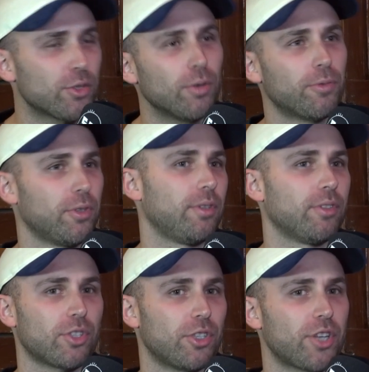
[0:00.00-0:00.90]
and it's good for
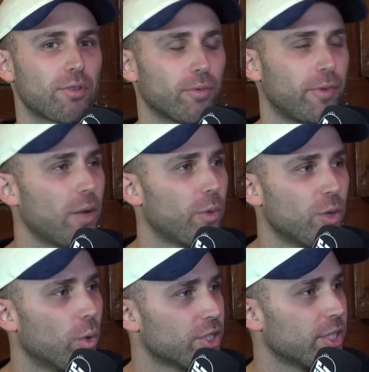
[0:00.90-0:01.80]
just a general fan
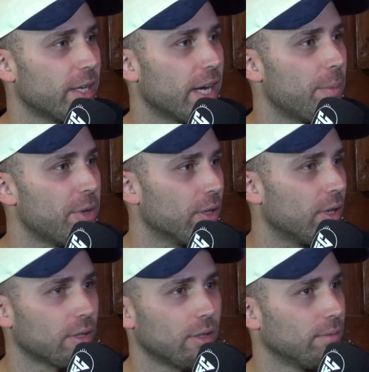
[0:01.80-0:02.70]
when you're watching a game and you're
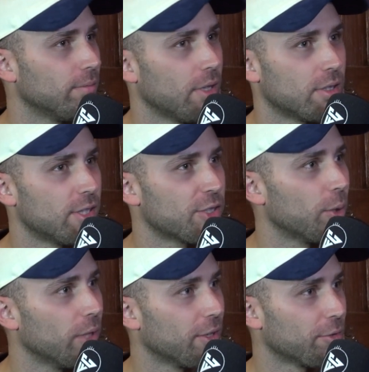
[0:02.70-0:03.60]
like, oh, a six
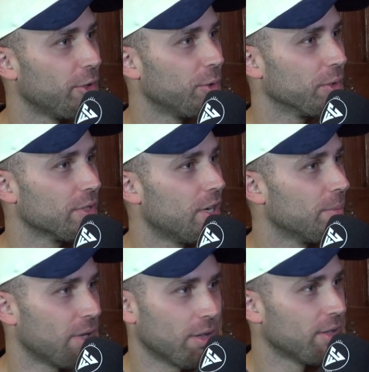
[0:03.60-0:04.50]
goal lead at three quarter
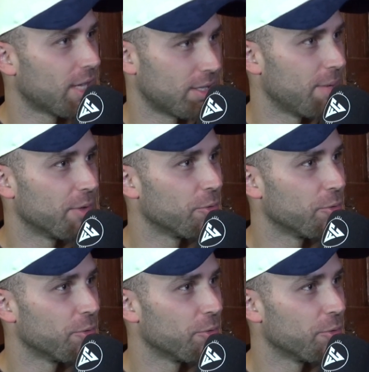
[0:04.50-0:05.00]
time. No, I think that team